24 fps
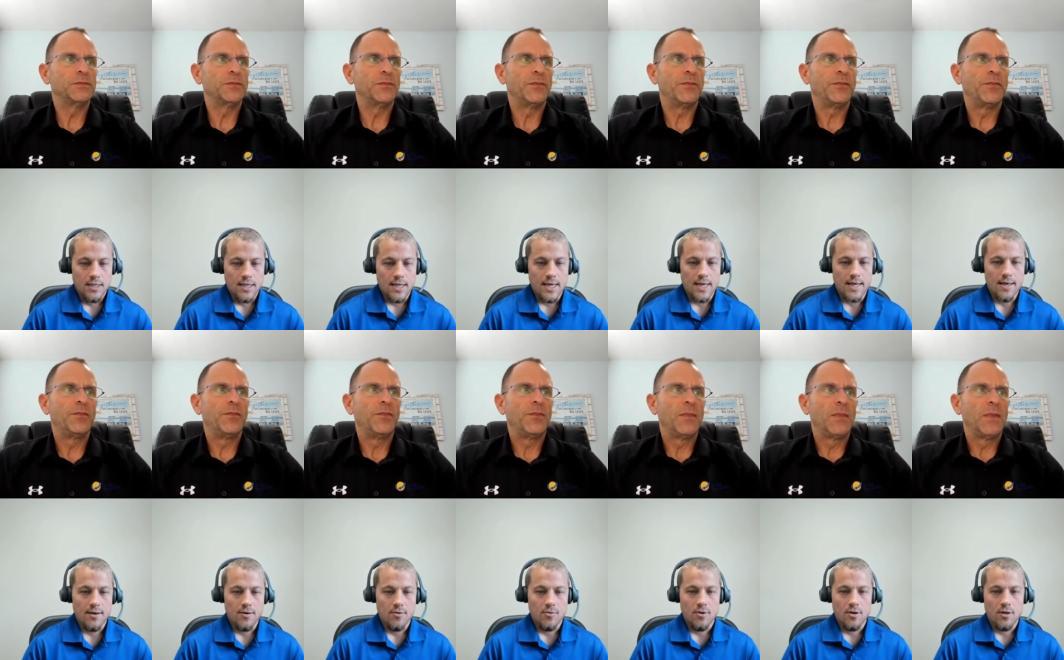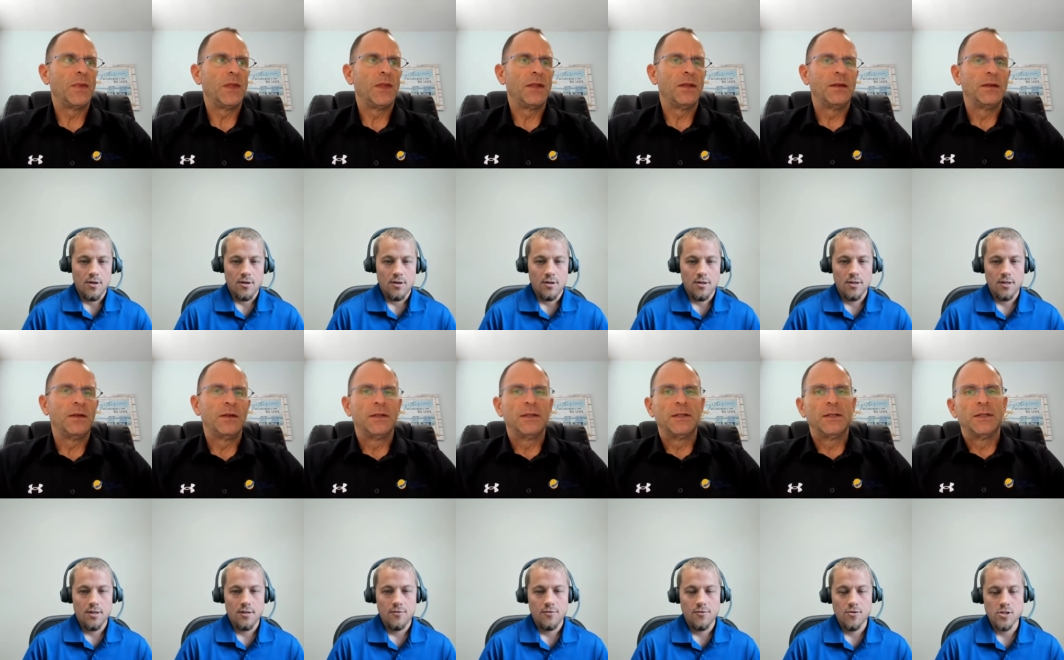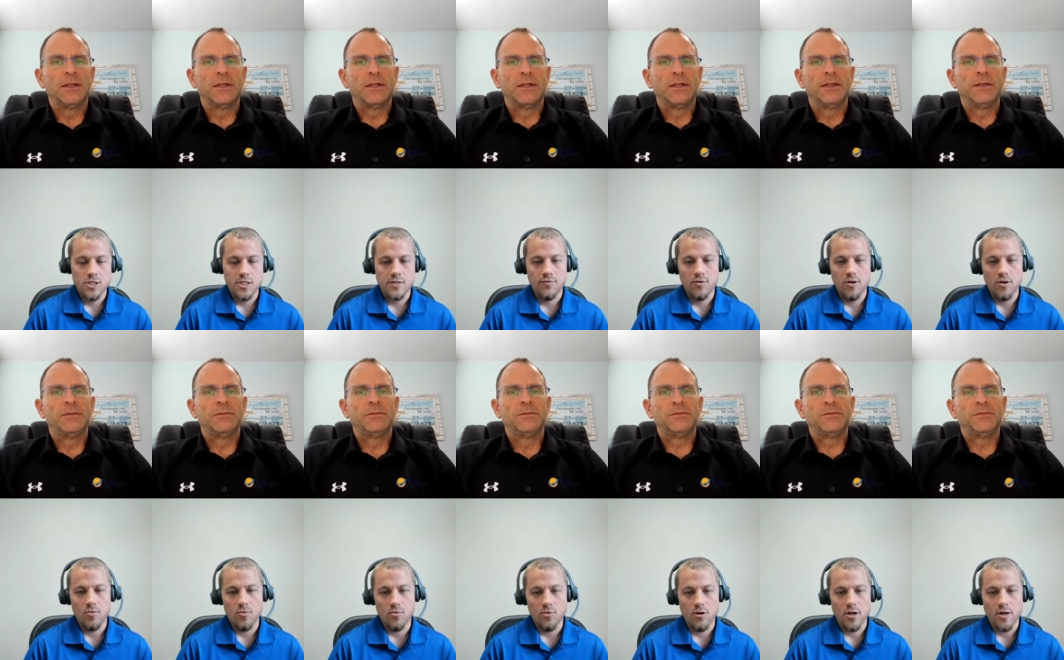Speaker 1: Yeah, well, first of
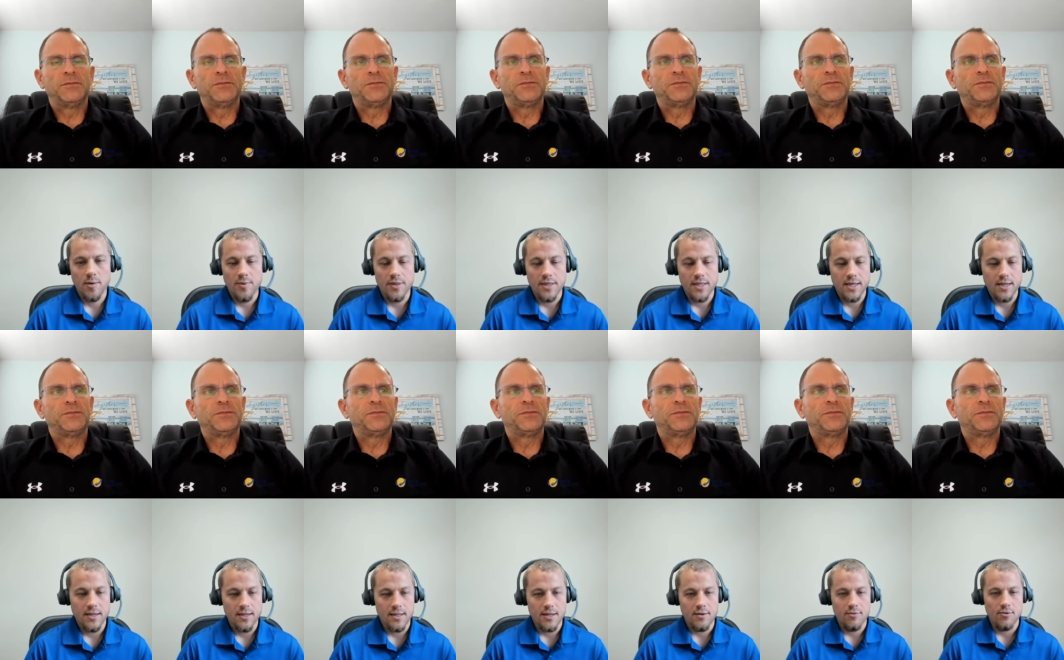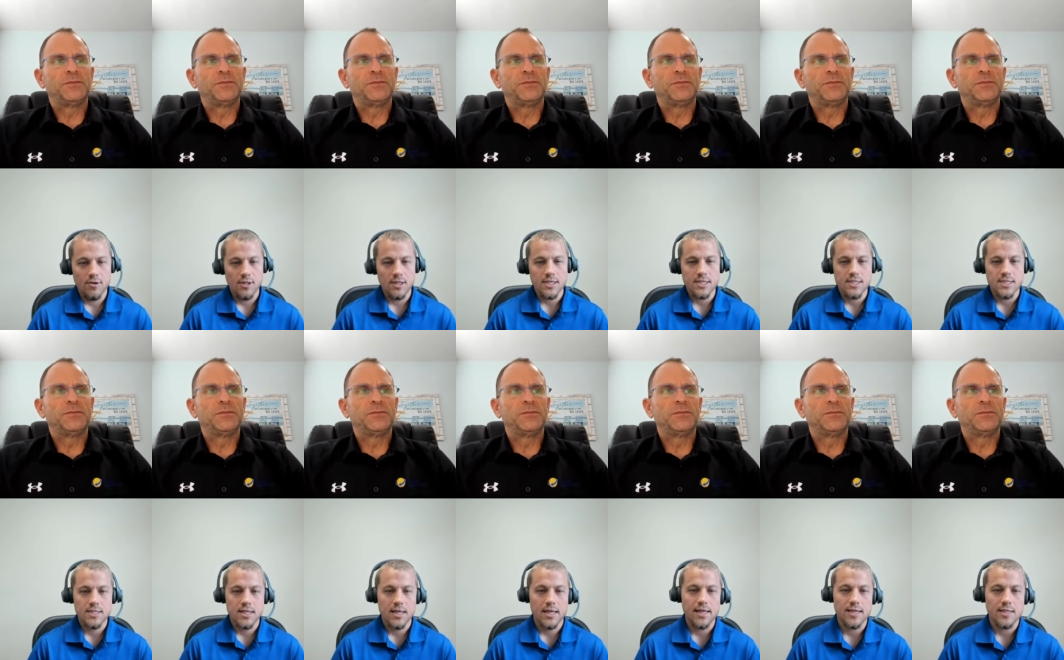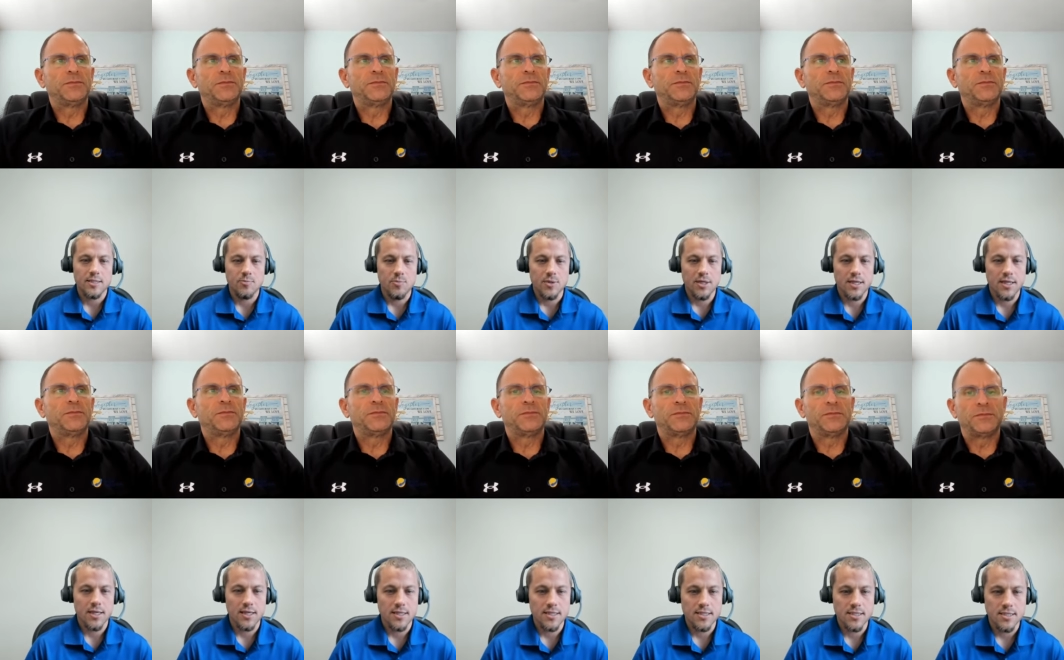all, Warren, I mean, that, that really stinks
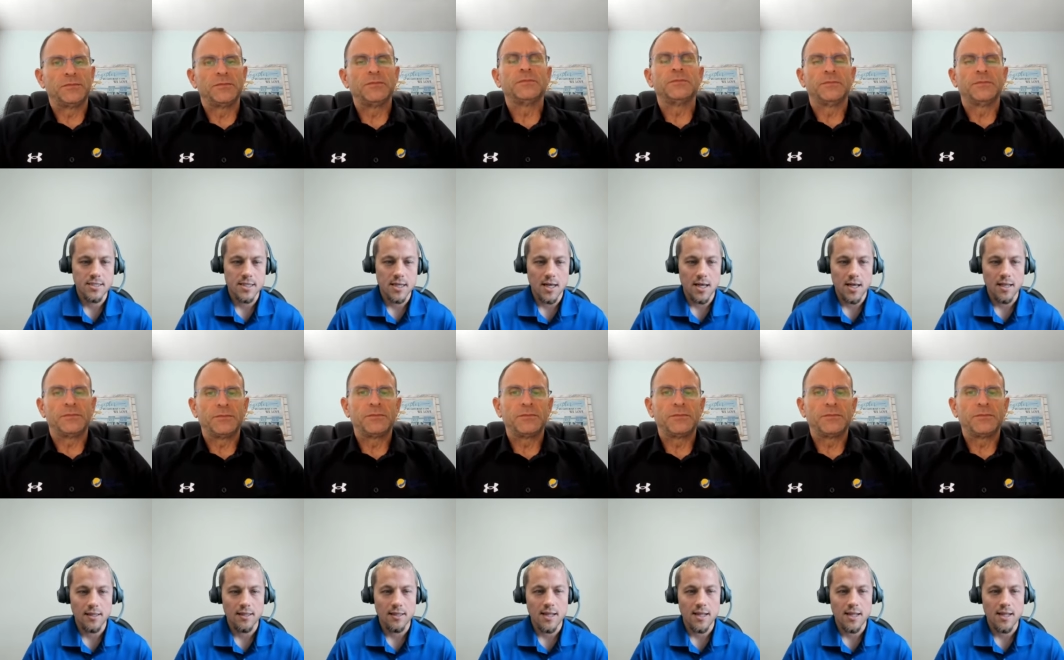because a